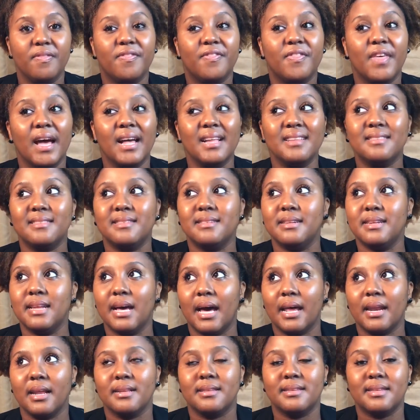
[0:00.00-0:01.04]
That's
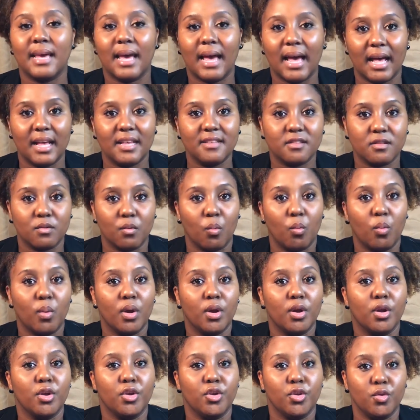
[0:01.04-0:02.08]
not a task
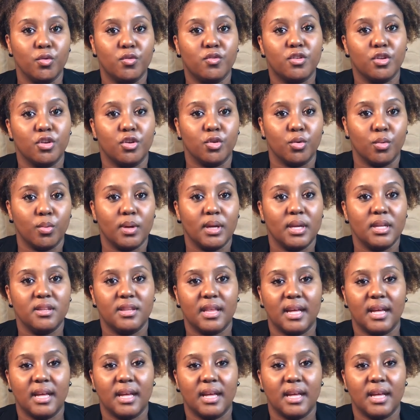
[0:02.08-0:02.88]
we're used to doing.